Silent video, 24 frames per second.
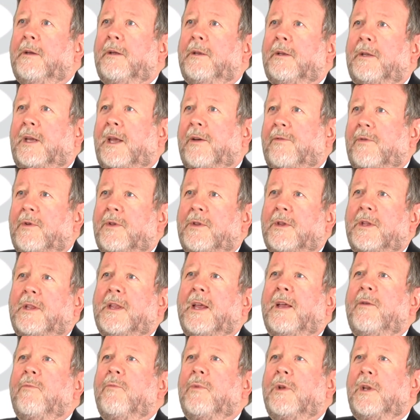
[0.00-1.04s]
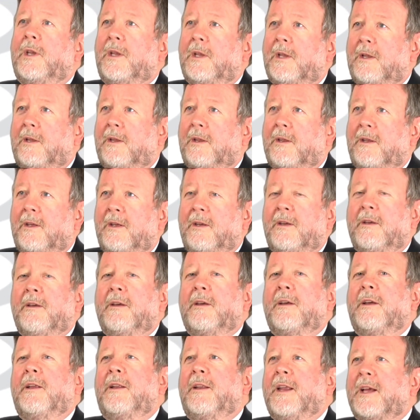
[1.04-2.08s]
to give us the time we needed.
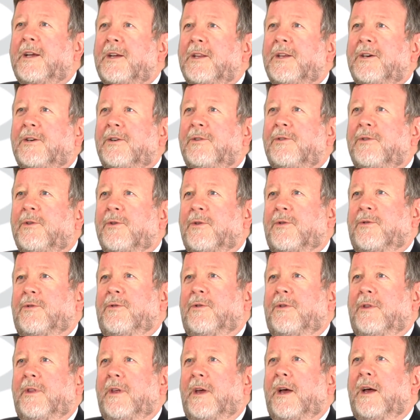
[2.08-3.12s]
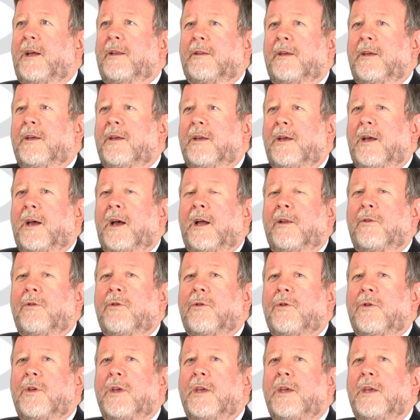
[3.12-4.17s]
Nicola understood that, and
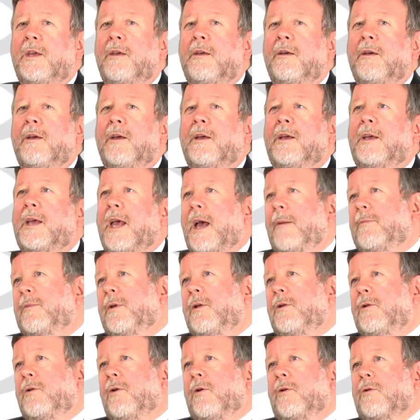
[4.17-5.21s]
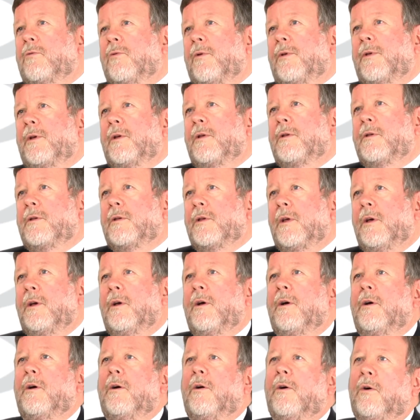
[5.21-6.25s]
she kept in touch with us
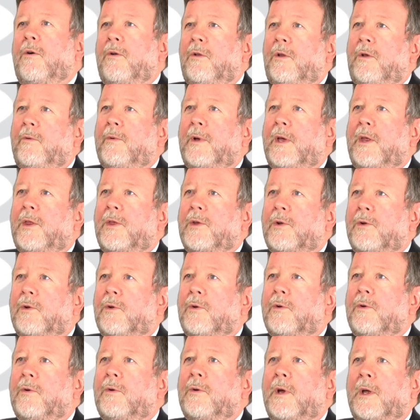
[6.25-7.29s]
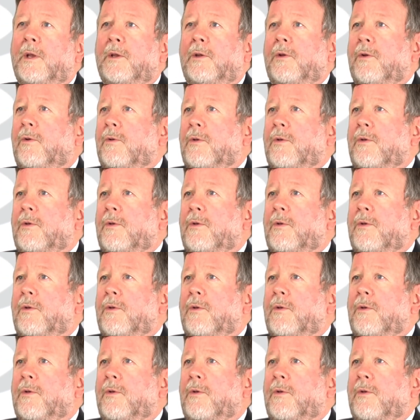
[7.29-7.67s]
all the way through until